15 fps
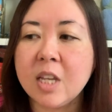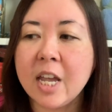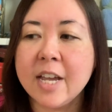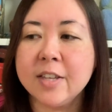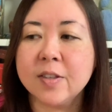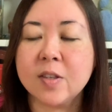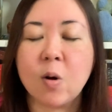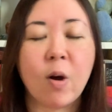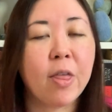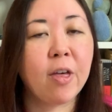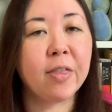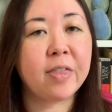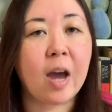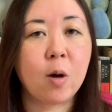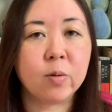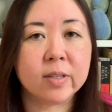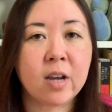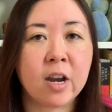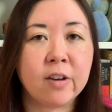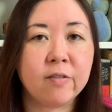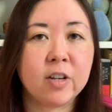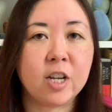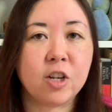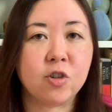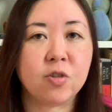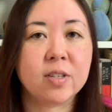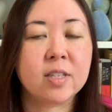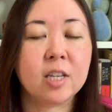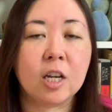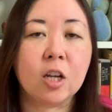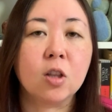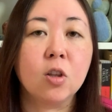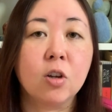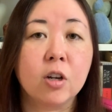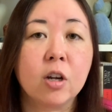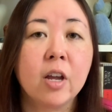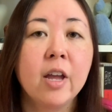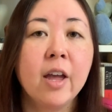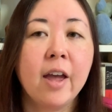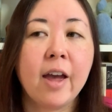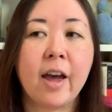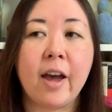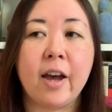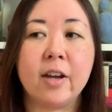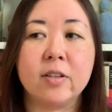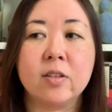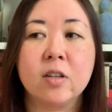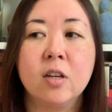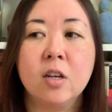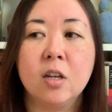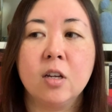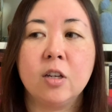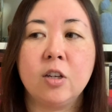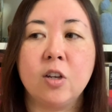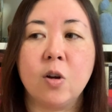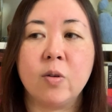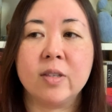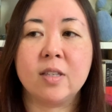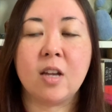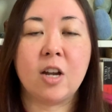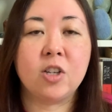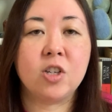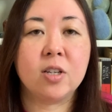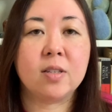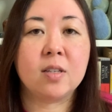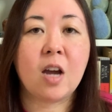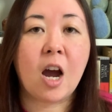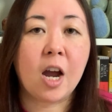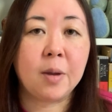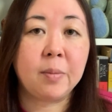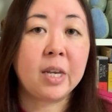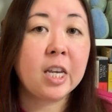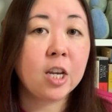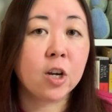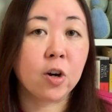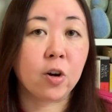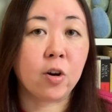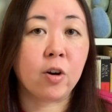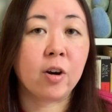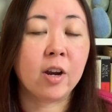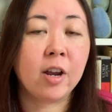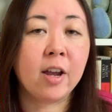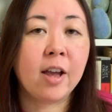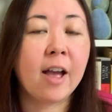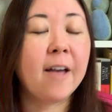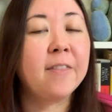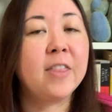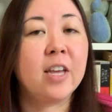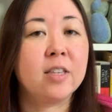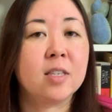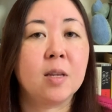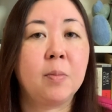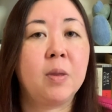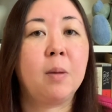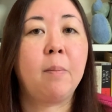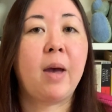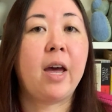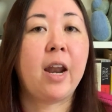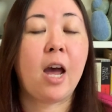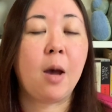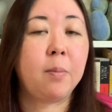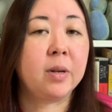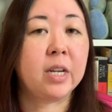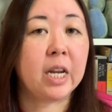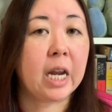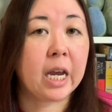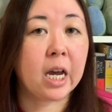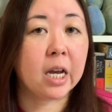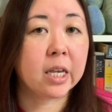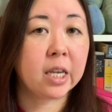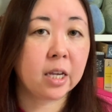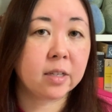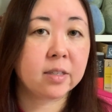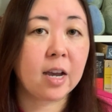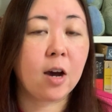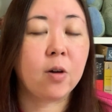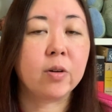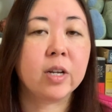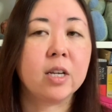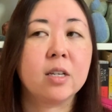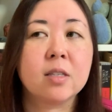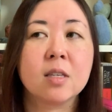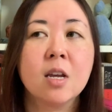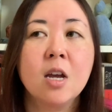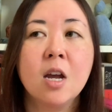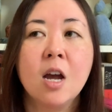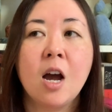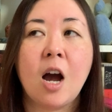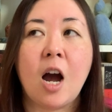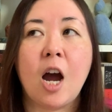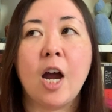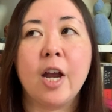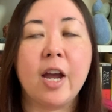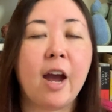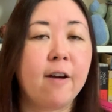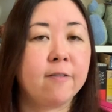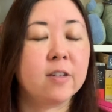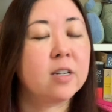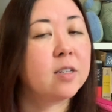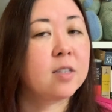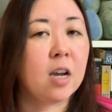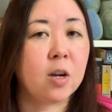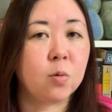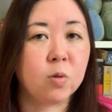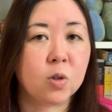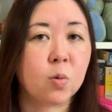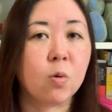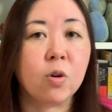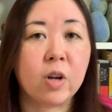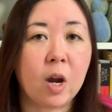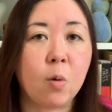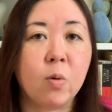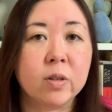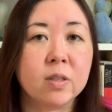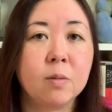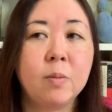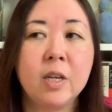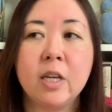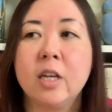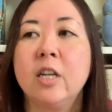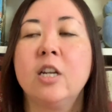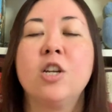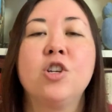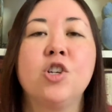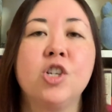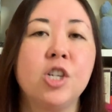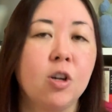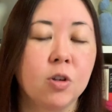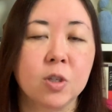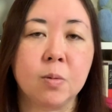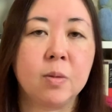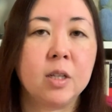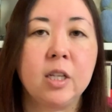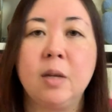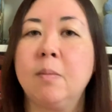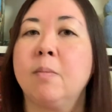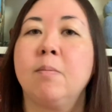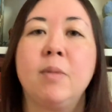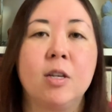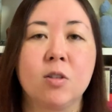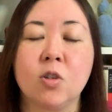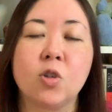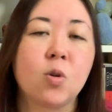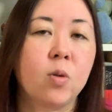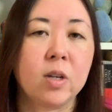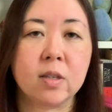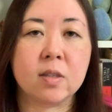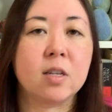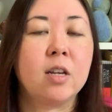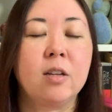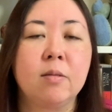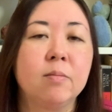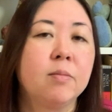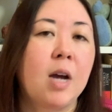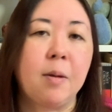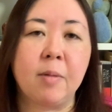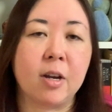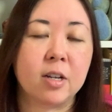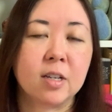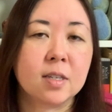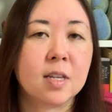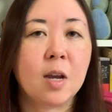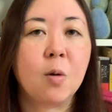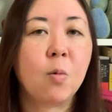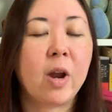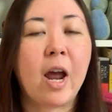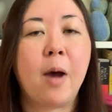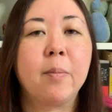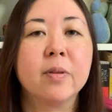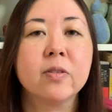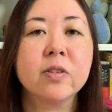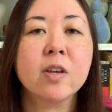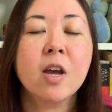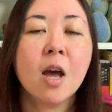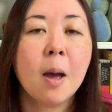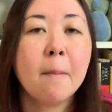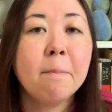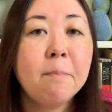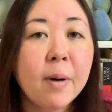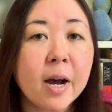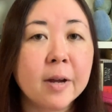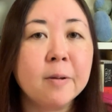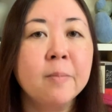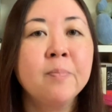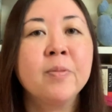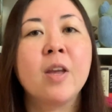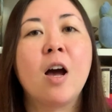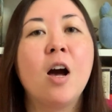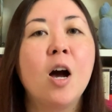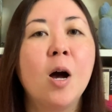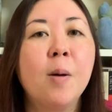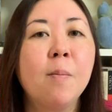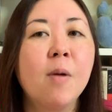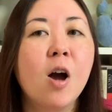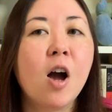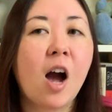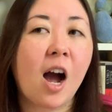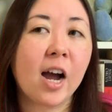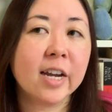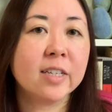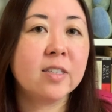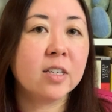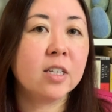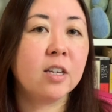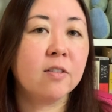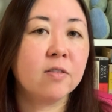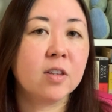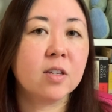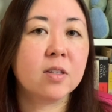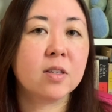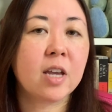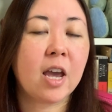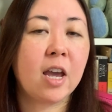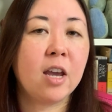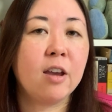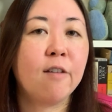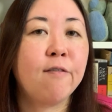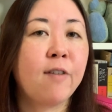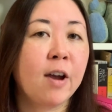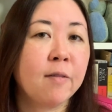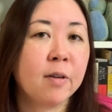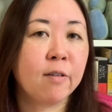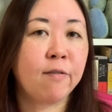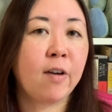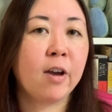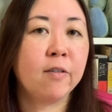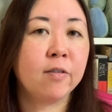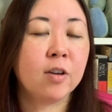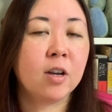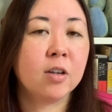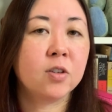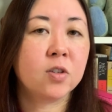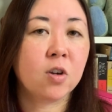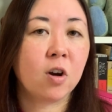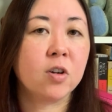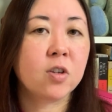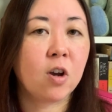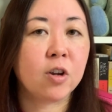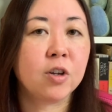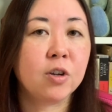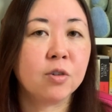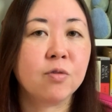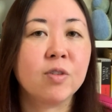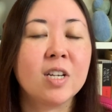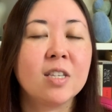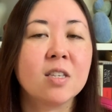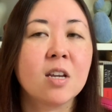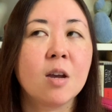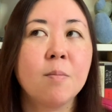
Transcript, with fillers: And so I thought that was kind of an interesting look at, you know, it's not just I'm here and then something bad happened and I got kicked out. It's I have to decide which world I want to be in. She ultimately makes a choice, and I'm not going to say what happens. But I did give this a 5 out of 5 stars on Goodreads.